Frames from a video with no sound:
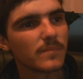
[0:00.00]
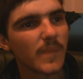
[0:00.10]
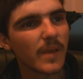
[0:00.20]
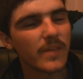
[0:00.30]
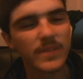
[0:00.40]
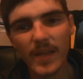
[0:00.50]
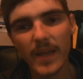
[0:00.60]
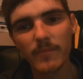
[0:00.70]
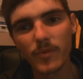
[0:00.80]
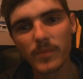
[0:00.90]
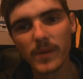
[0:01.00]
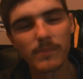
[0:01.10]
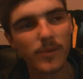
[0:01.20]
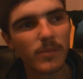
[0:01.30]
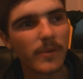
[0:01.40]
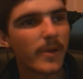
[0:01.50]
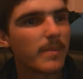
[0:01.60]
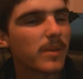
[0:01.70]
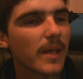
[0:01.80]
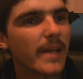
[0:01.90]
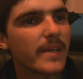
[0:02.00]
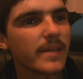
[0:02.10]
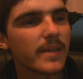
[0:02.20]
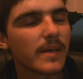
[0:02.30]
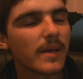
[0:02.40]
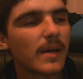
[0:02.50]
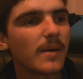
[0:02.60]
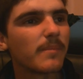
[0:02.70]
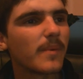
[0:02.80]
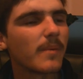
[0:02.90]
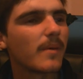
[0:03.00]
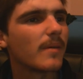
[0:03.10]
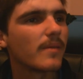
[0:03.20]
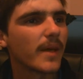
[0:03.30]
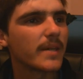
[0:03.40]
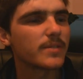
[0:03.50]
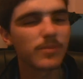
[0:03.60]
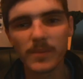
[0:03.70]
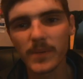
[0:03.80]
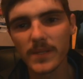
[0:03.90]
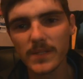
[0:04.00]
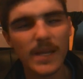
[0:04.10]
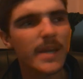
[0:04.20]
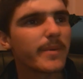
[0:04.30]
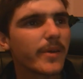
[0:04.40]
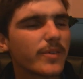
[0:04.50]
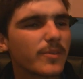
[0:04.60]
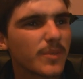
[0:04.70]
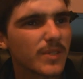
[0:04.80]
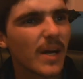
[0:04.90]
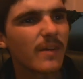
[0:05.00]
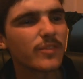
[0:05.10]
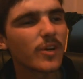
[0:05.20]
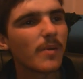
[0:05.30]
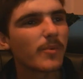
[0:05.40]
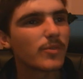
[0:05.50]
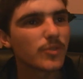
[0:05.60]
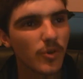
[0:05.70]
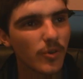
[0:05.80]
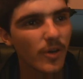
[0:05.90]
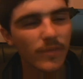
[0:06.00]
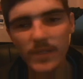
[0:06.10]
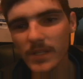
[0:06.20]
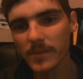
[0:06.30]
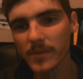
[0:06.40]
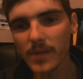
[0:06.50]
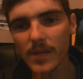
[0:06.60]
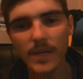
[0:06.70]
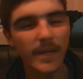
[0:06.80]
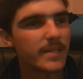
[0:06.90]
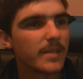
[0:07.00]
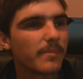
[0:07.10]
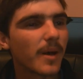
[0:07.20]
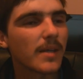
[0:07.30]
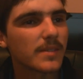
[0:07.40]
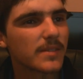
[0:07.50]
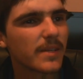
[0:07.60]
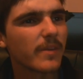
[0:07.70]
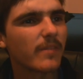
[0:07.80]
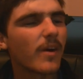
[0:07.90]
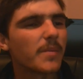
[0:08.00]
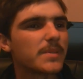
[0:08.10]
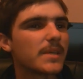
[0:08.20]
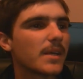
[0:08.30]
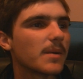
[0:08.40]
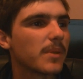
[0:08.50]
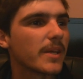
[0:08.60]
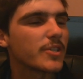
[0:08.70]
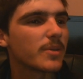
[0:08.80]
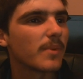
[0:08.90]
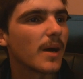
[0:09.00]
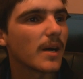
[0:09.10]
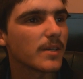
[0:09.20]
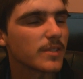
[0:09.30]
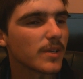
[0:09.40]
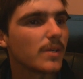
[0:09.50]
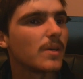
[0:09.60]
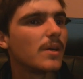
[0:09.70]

yeah, this game will be probably replayed. That's what I'm going to say, because it was half time when it was called off. It didn't pass the 75% completion mark. So